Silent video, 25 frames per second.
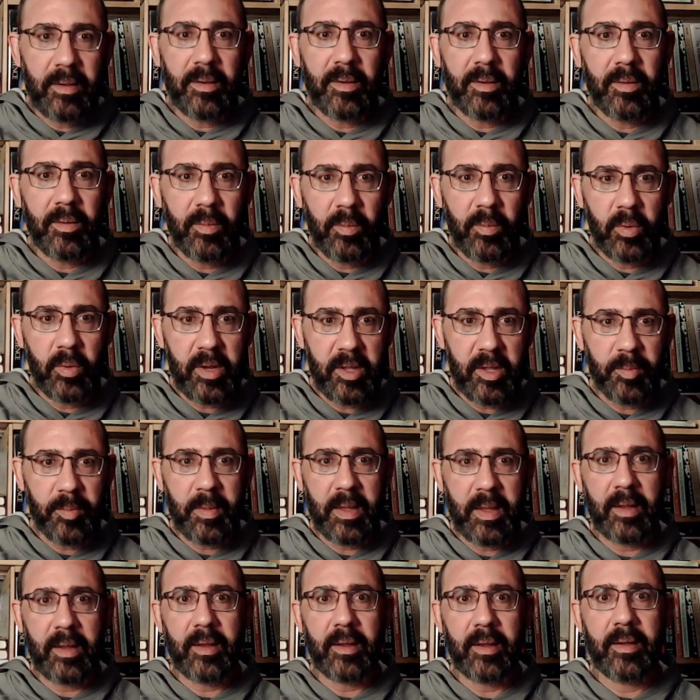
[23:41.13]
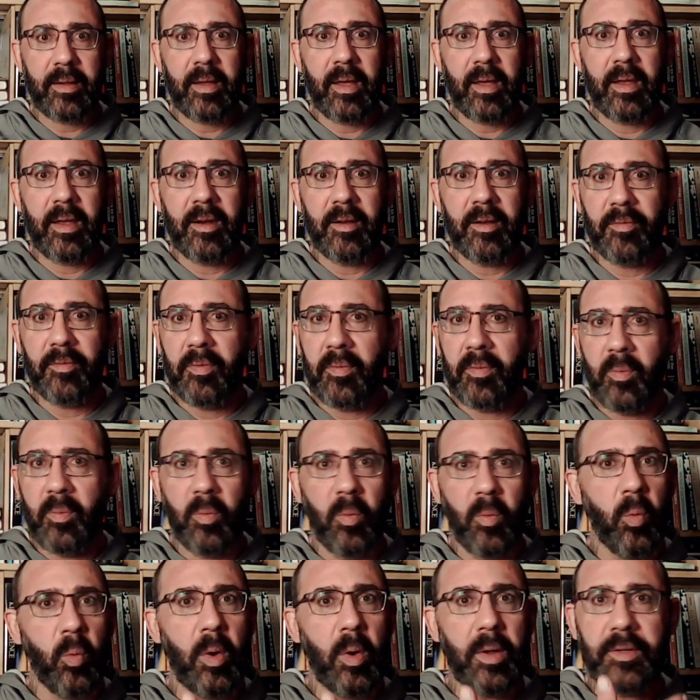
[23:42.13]
rhythmic kind of,
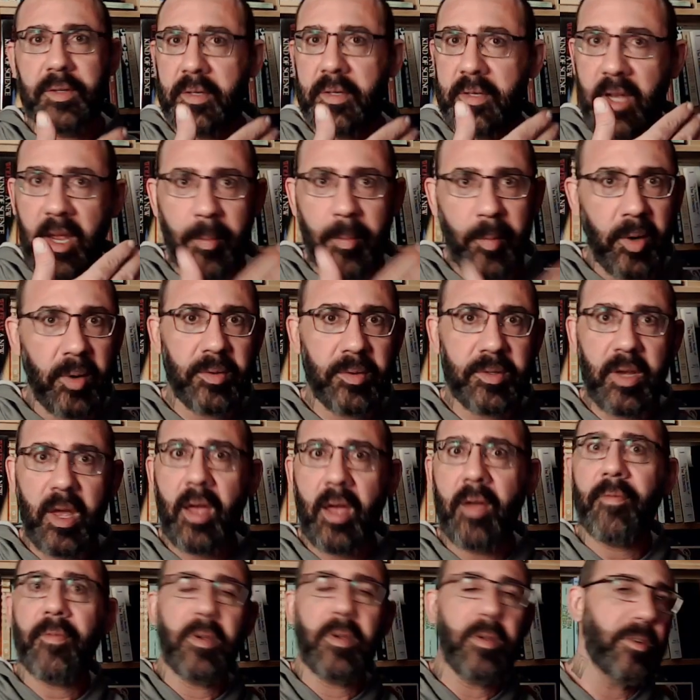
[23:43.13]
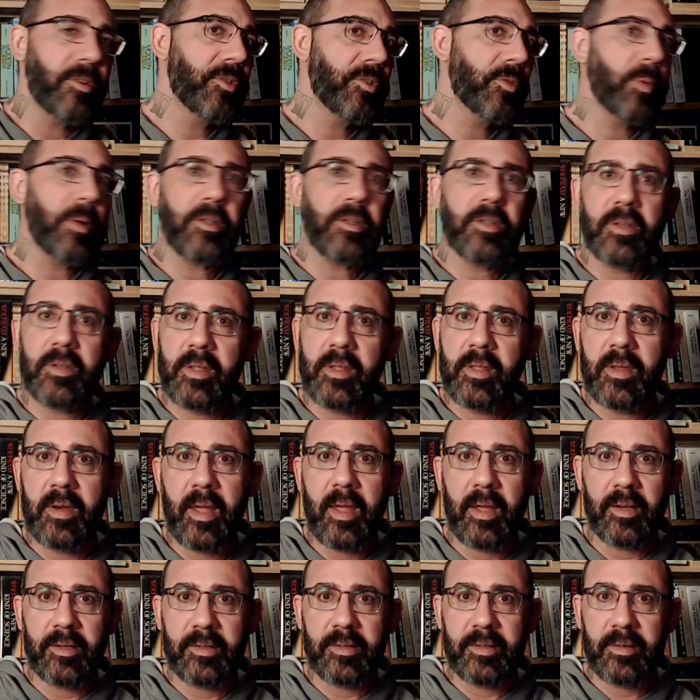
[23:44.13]
once the timer goes off, you switch it to the
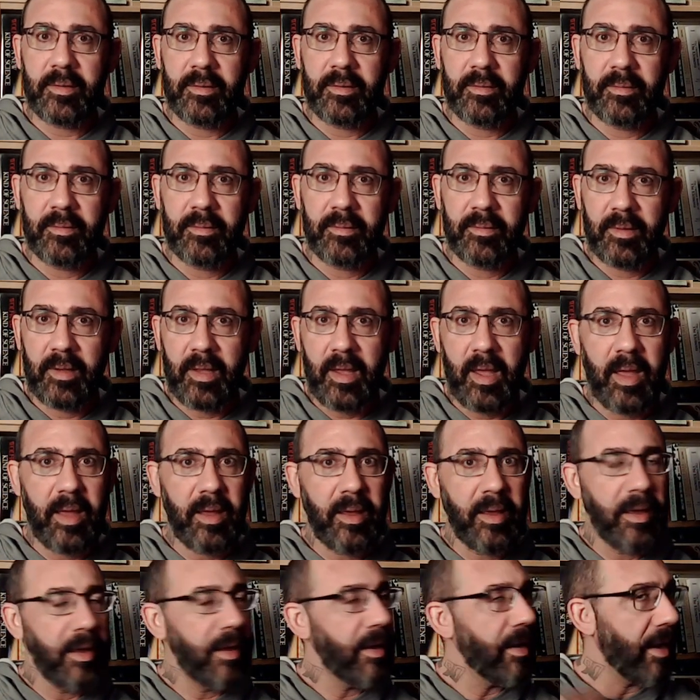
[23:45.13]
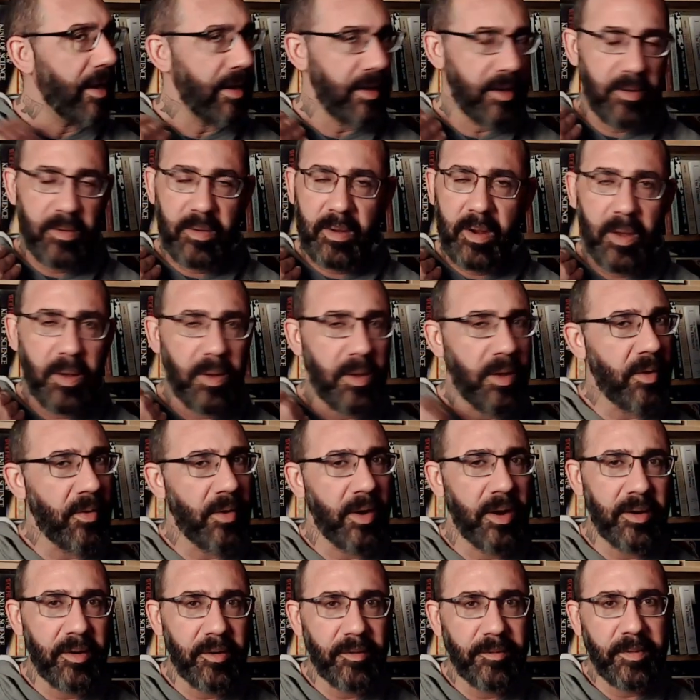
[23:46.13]
next, okay? And you're
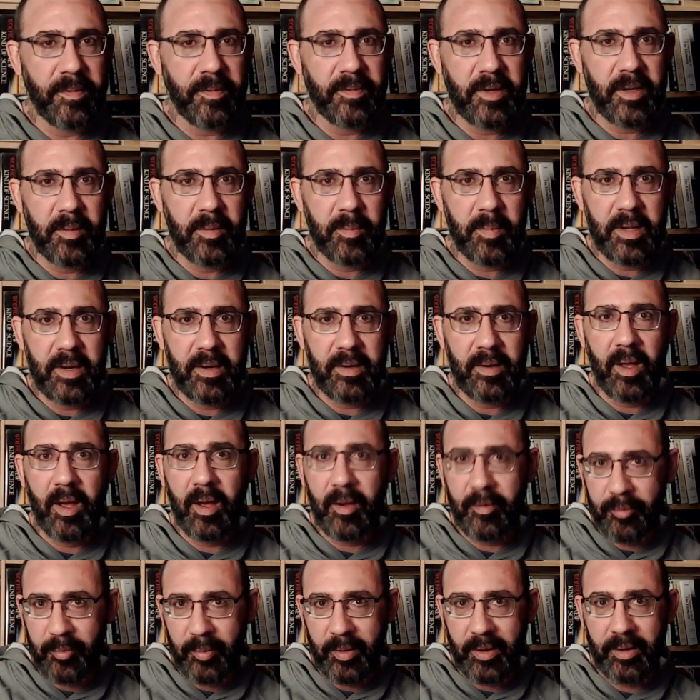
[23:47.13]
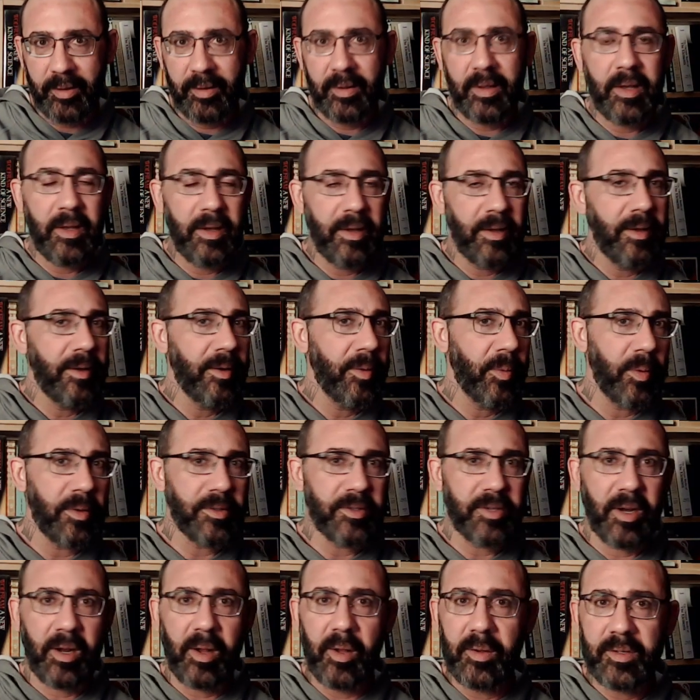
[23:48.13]
on your 15-minute off wheel. Once
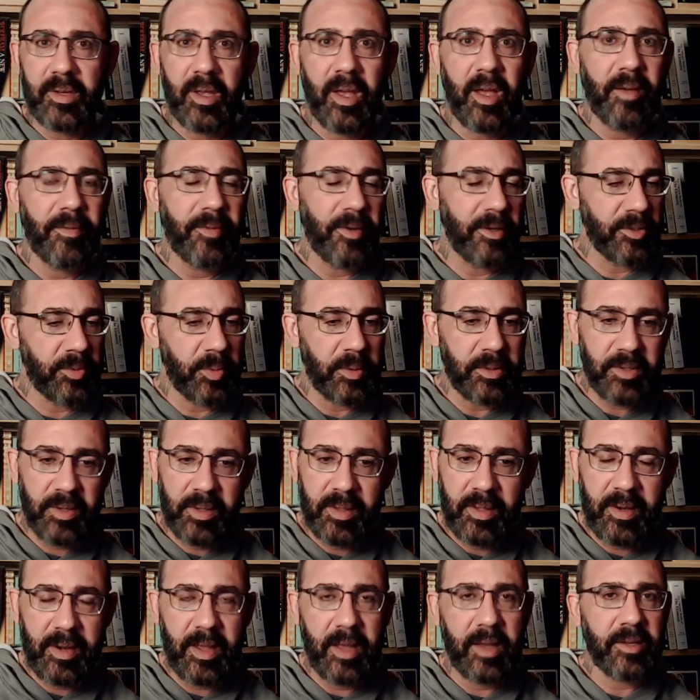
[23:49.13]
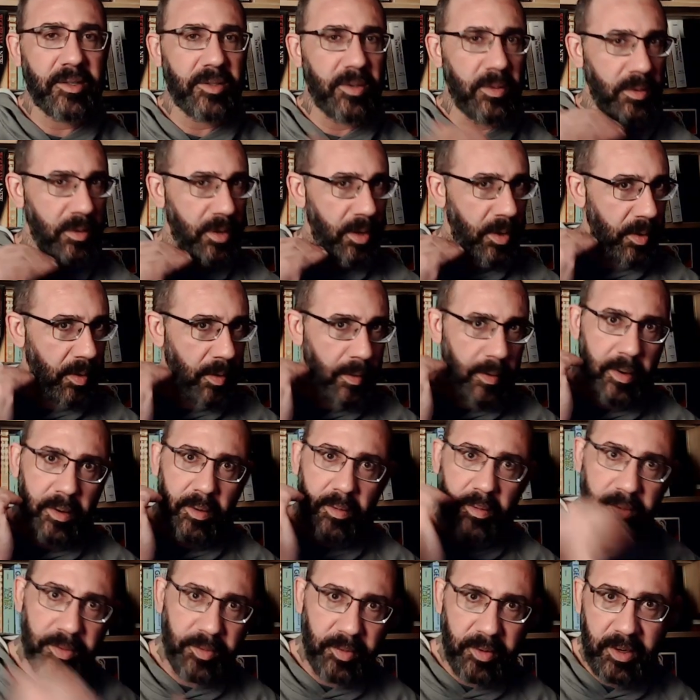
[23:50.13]
it goes off, you switch to the next, you're on your
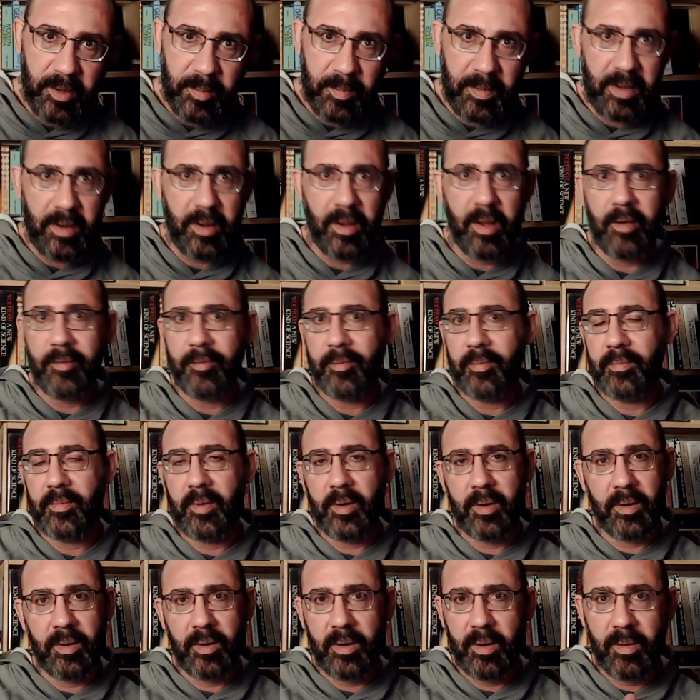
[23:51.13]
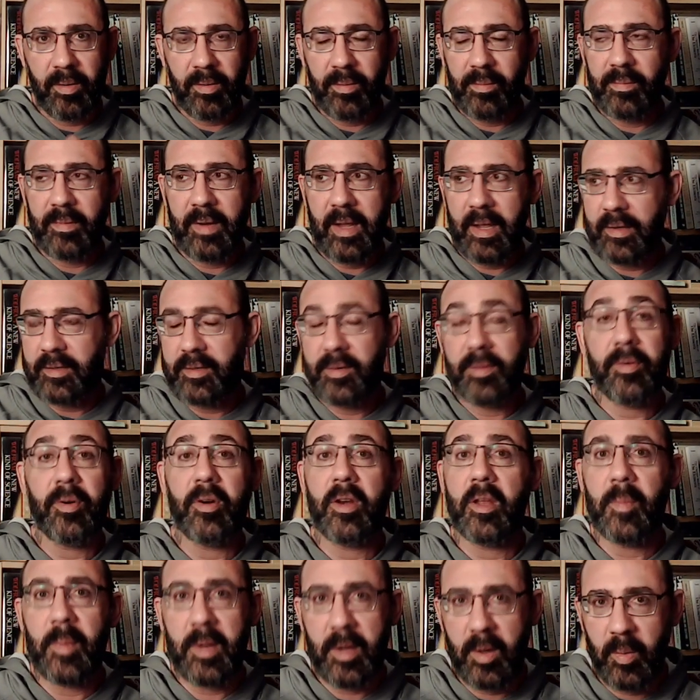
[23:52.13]
30-minute off, or your next
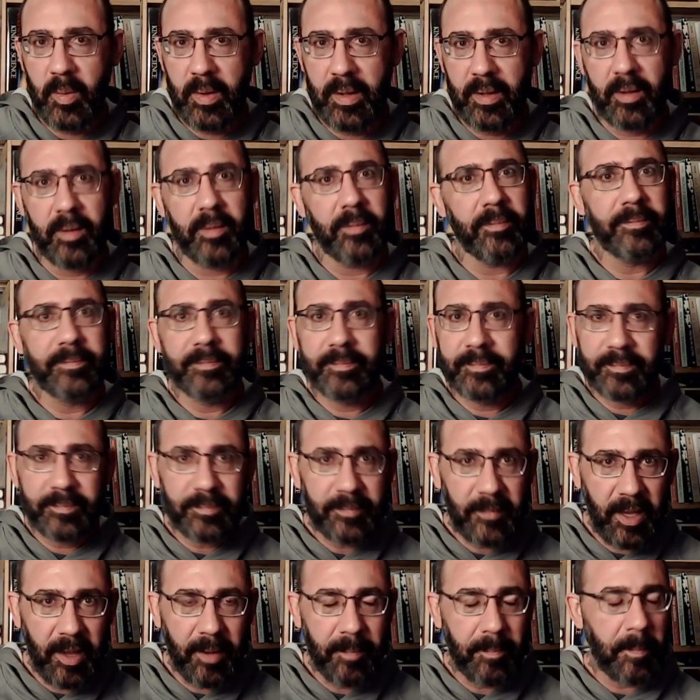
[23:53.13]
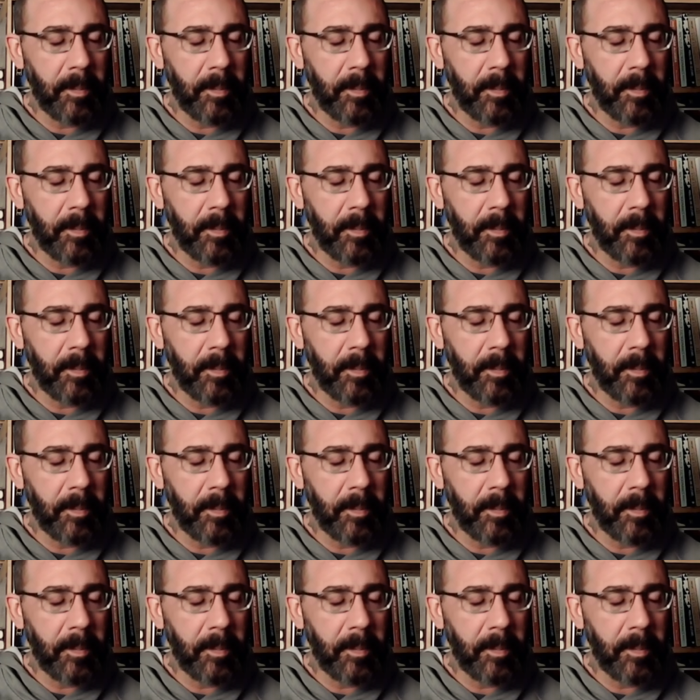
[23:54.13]
30-minute wheel, okay?